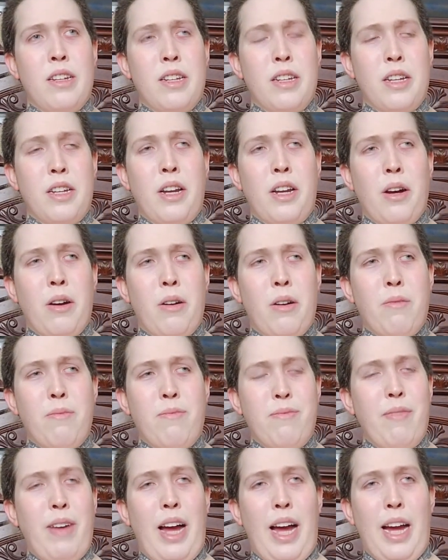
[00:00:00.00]
you know,
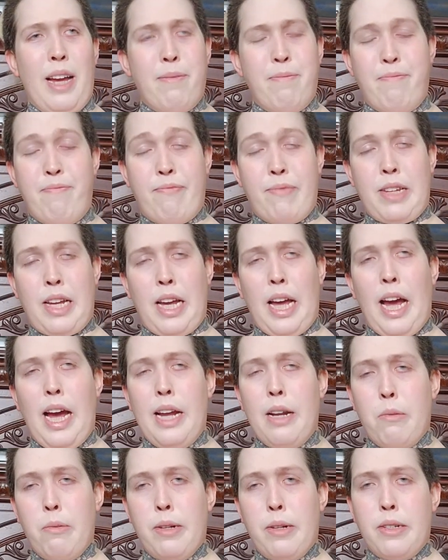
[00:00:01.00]
I kind
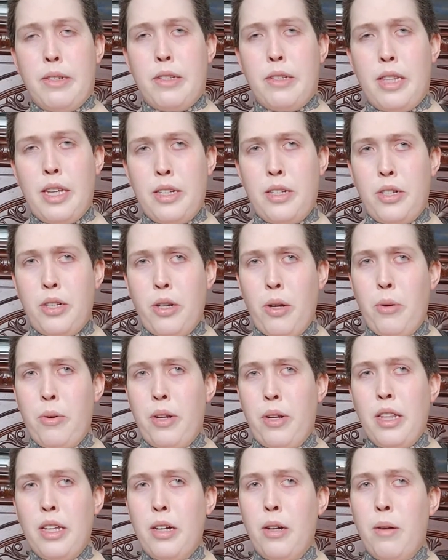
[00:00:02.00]
of wish they showed a
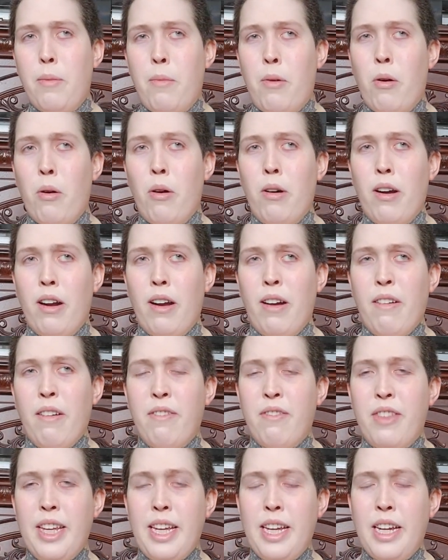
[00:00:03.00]
little more
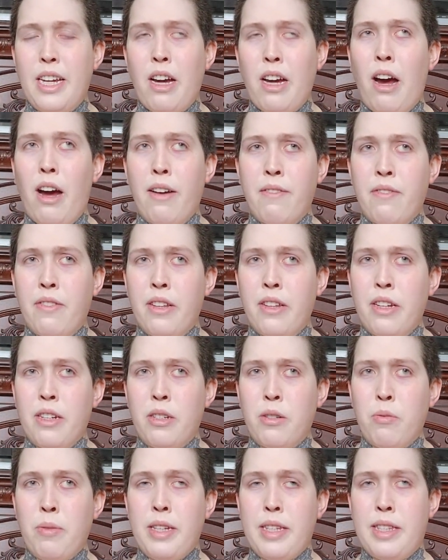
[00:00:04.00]
of the
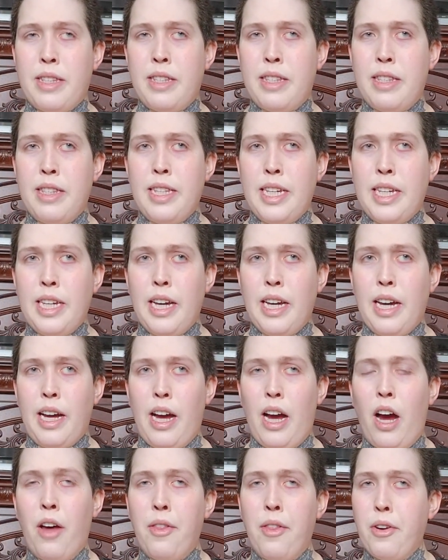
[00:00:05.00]
conflict with the
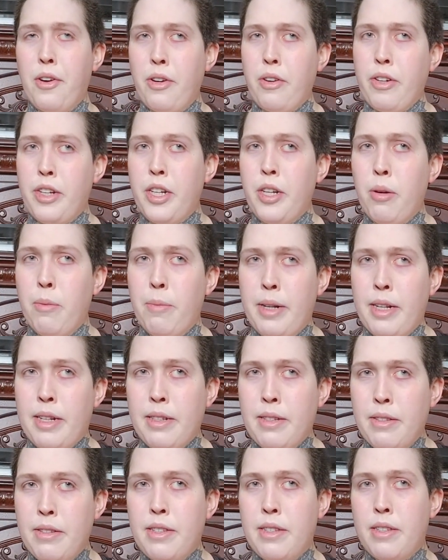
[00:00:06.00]
other
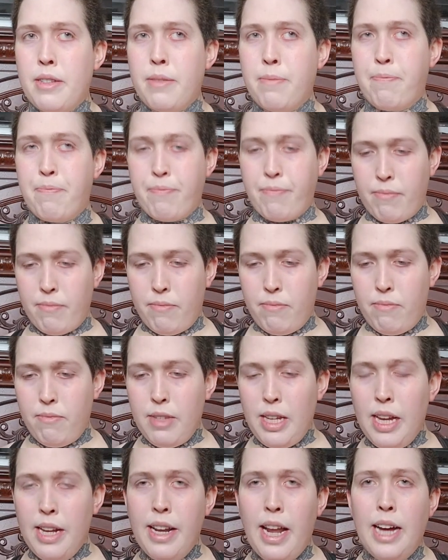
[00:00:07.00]
humans
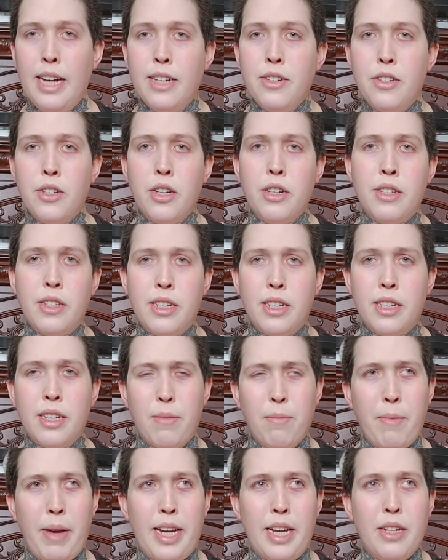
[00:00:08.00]
and not just
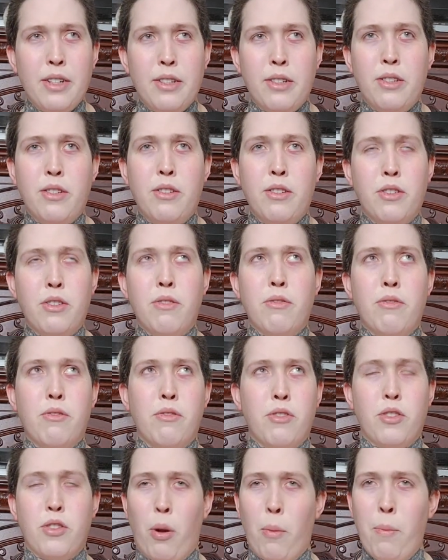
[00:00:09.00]
make it
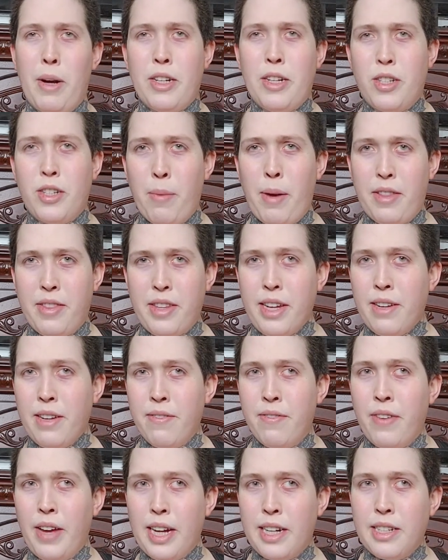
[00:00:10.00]
so much about the
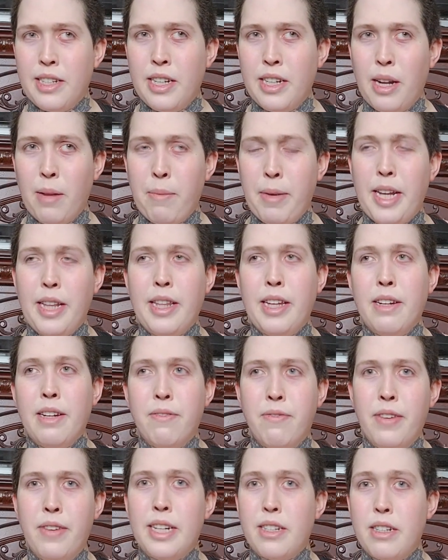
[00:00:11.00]
infected. I mean, the
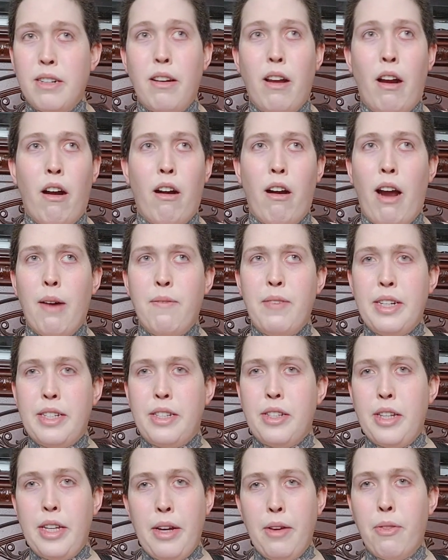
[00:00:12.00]
infected are
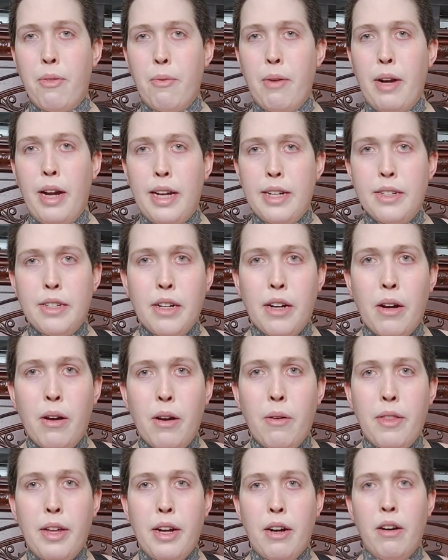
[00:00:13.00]
obviously a threat. You know,
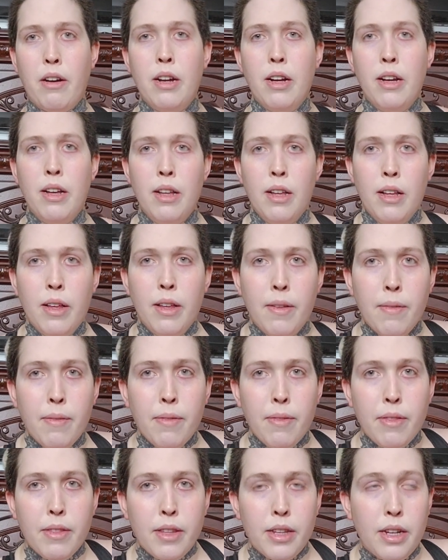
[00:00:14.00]
they're
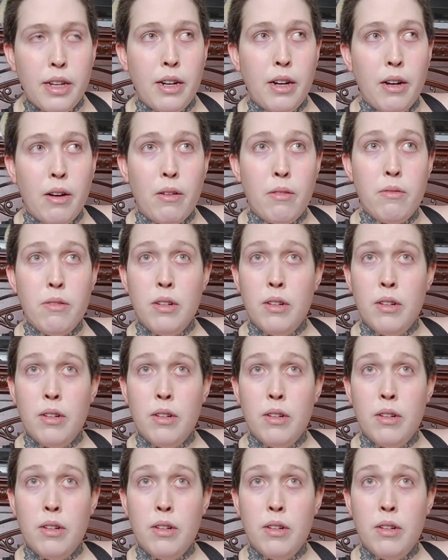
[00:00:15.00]
you know